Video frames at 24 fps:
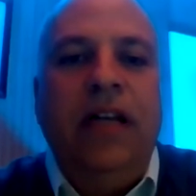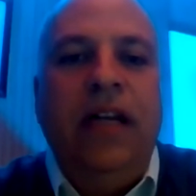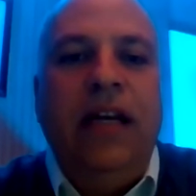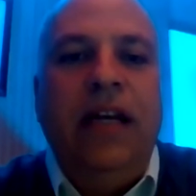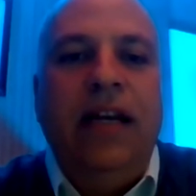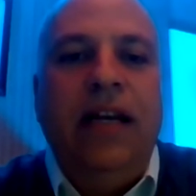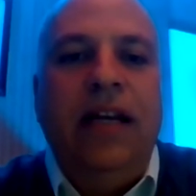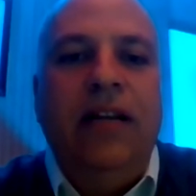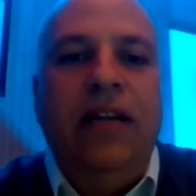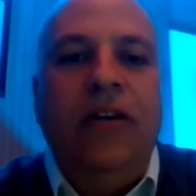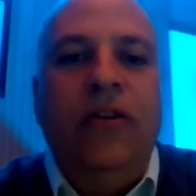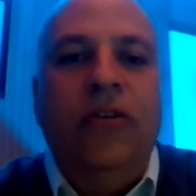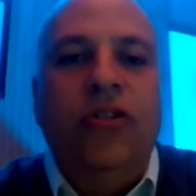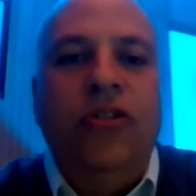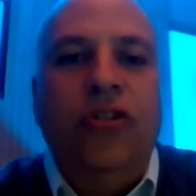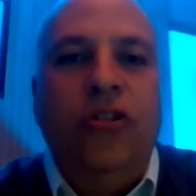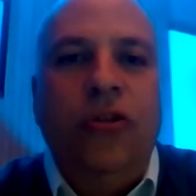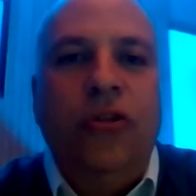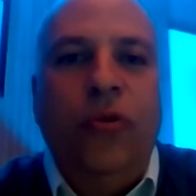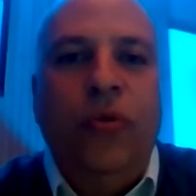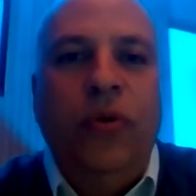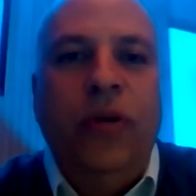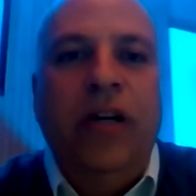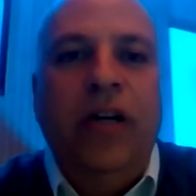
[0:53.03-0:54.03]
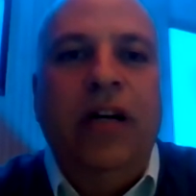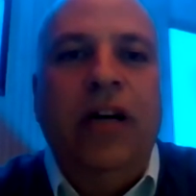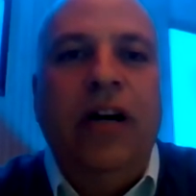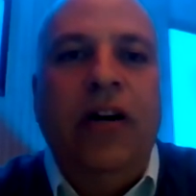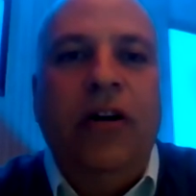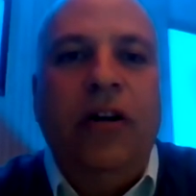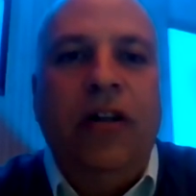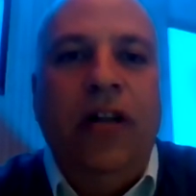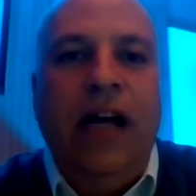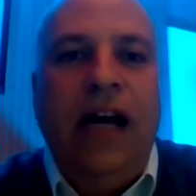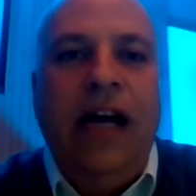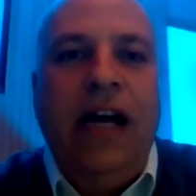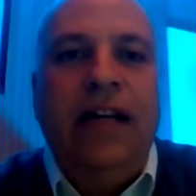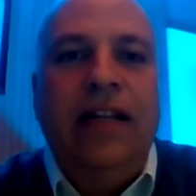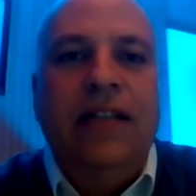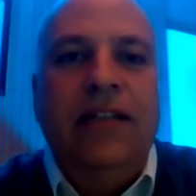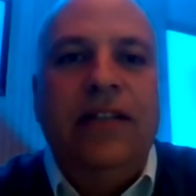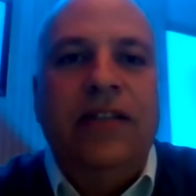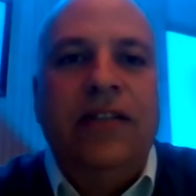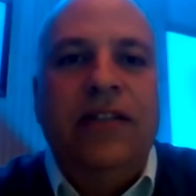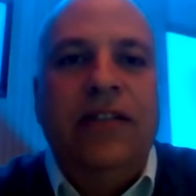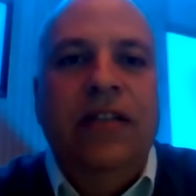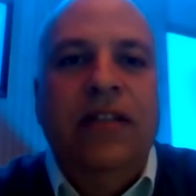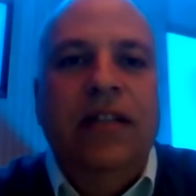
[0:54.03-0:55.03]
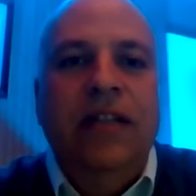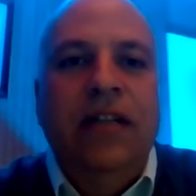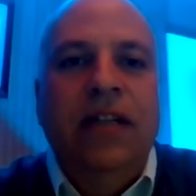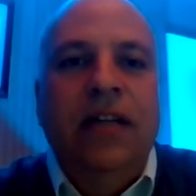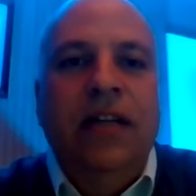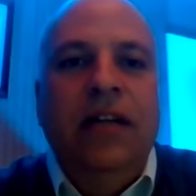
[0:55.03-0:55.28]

and assuring our clients